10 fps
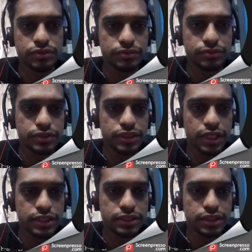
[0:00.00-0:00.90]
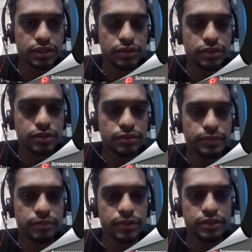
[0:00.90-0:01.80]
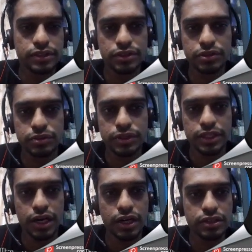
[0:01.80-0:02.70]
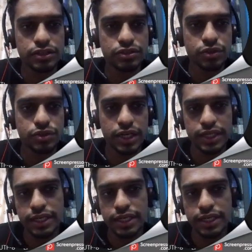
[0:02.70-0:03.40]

which has the members into it are the society